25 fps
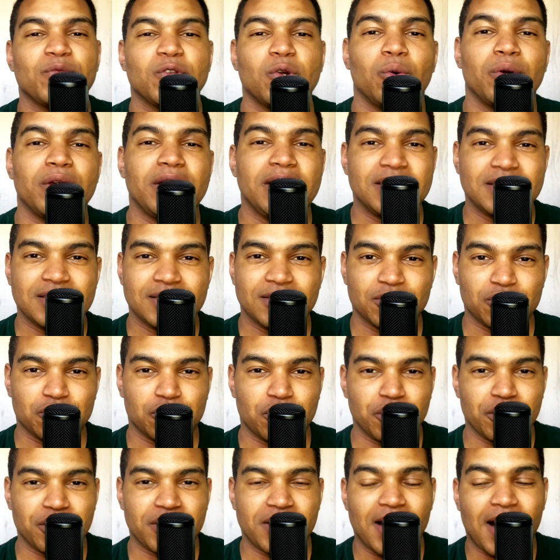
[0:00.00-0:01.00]
or is this
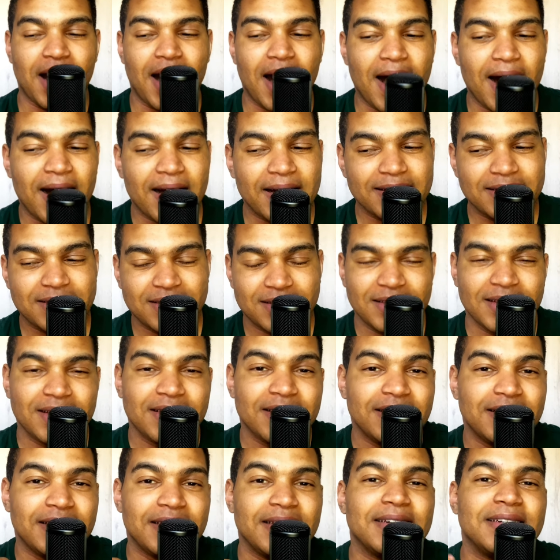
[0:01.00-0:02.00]
good? I
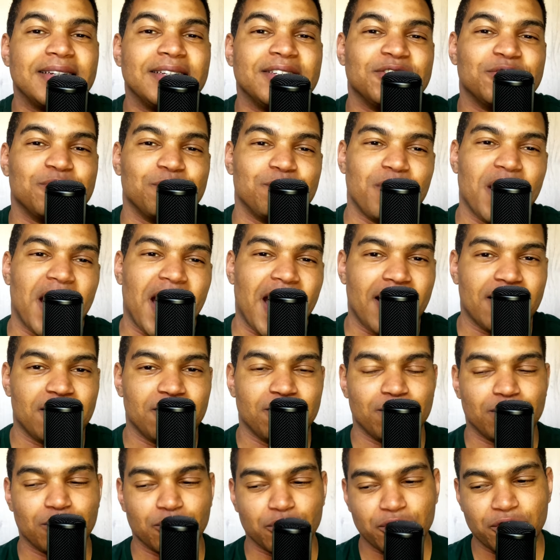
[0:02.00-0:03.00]
think it is
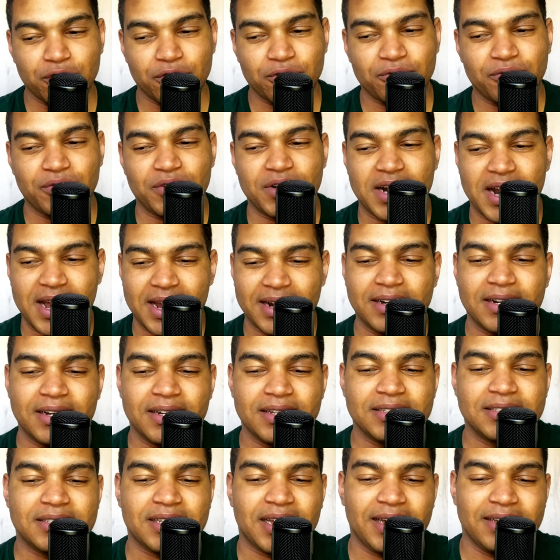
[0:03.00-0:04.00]
bad. Bruno
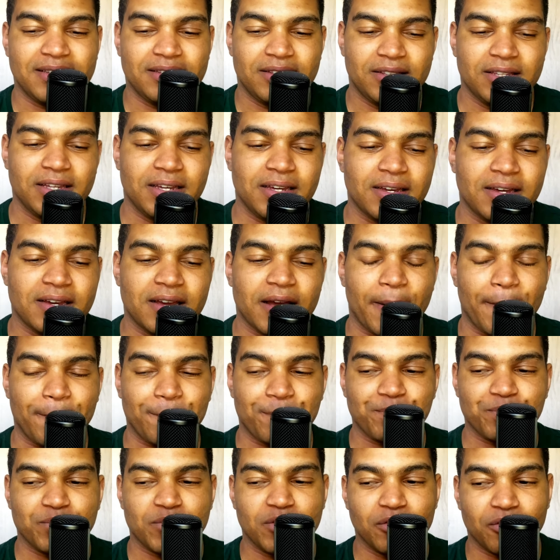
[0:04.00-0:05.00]
Fernandes, I think,
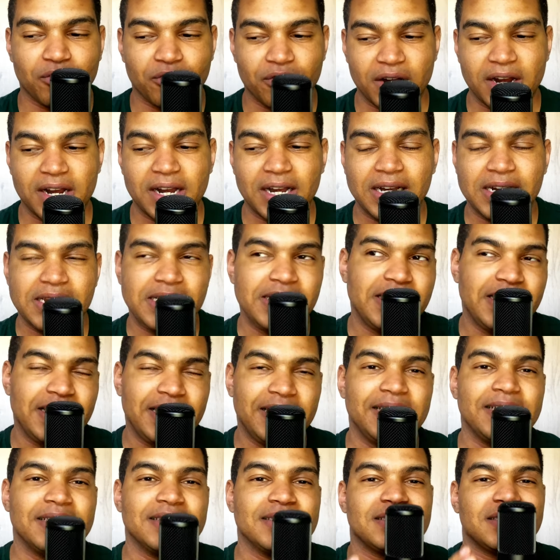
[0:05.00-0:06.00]
really
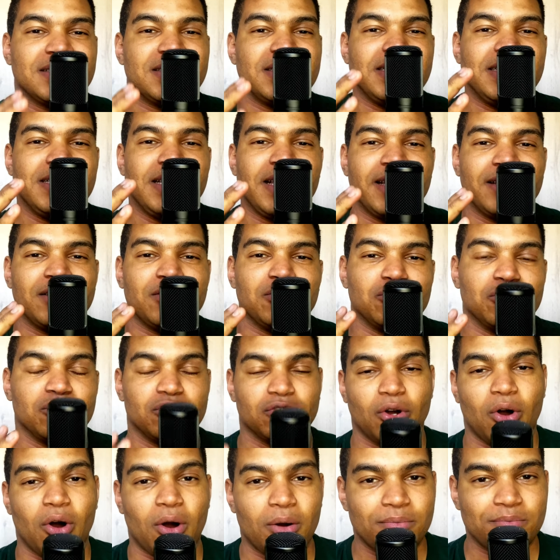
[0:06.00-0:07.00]
is the
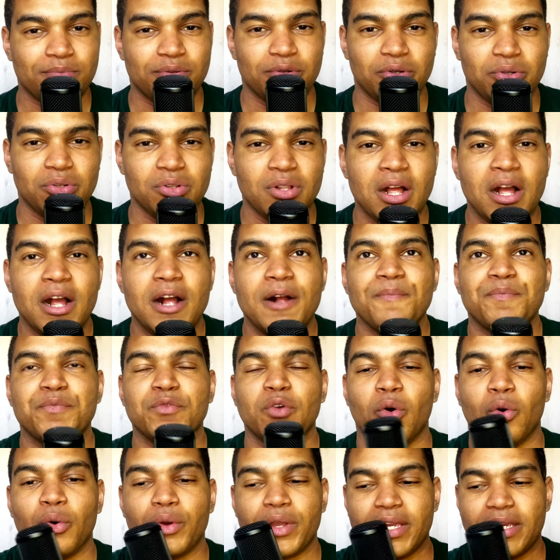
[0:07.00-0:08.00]
example
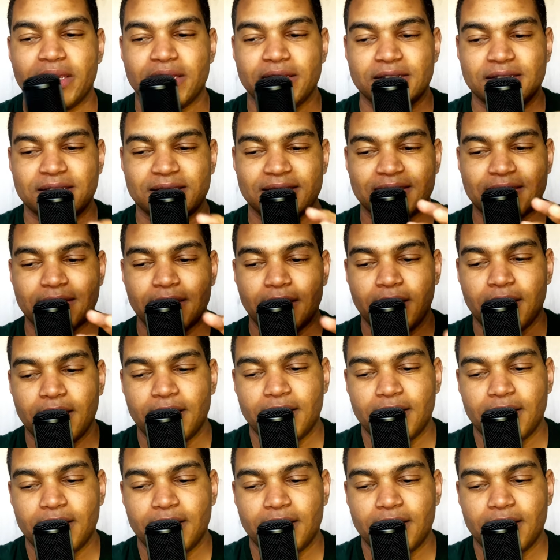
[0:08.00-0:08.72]
or is,